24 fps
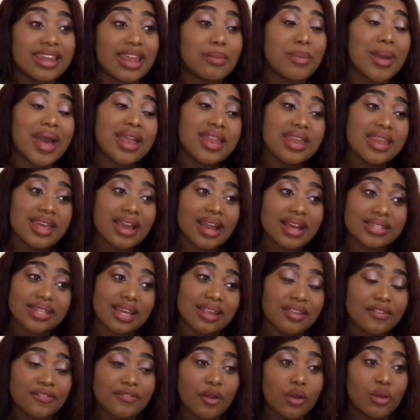The bad niggas
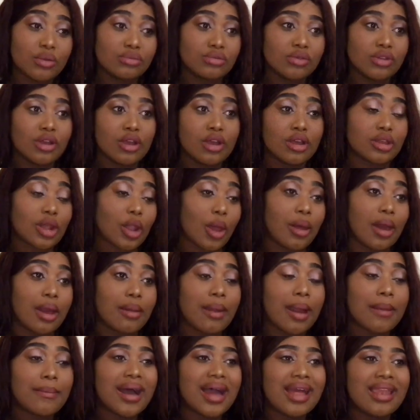on the phone. Oh,
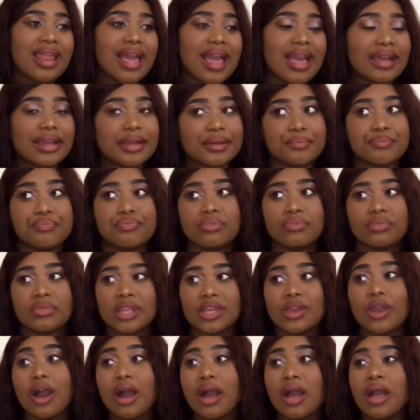baba leg.
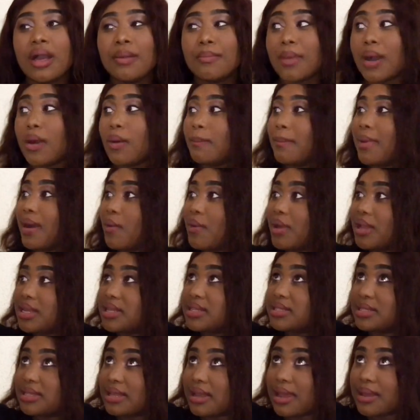Yo, baba will
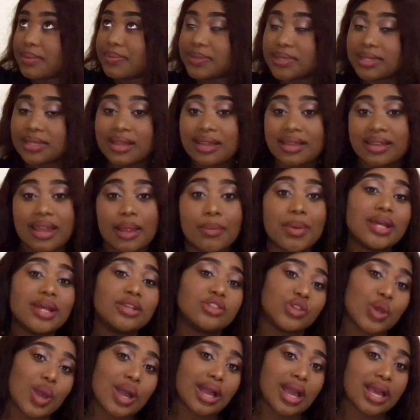his lips. The
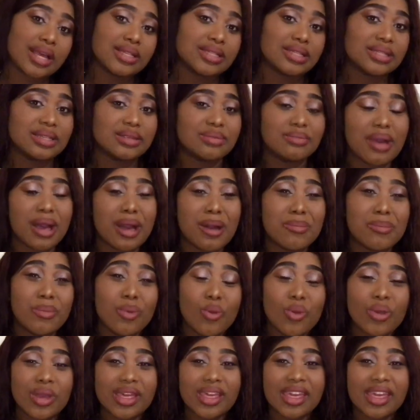bad dragons in Babu